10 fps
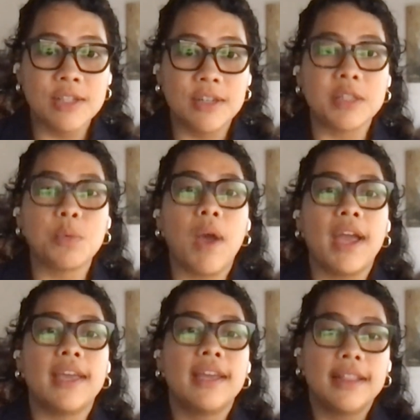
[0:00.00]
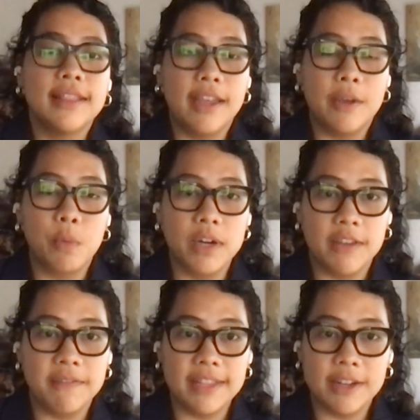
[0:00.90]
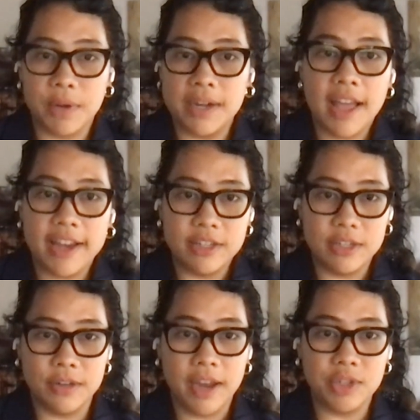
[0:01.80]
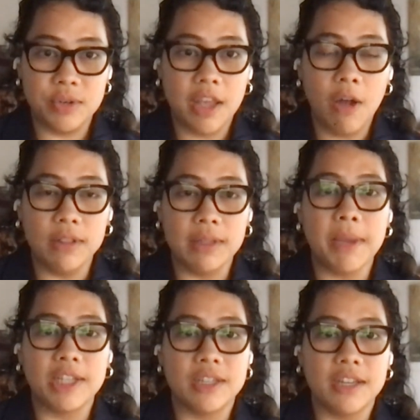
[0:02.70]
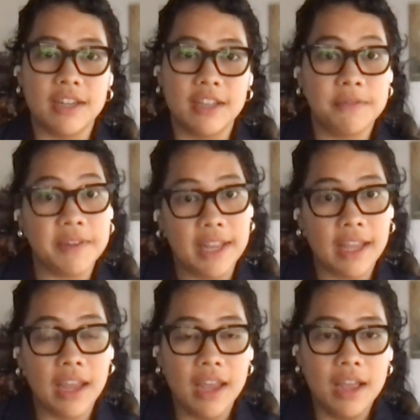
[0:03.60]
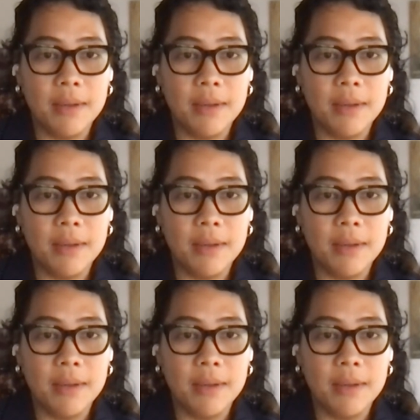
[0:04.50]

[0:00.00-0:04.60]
So that's why they were given the green light to actually hold the match in the evening.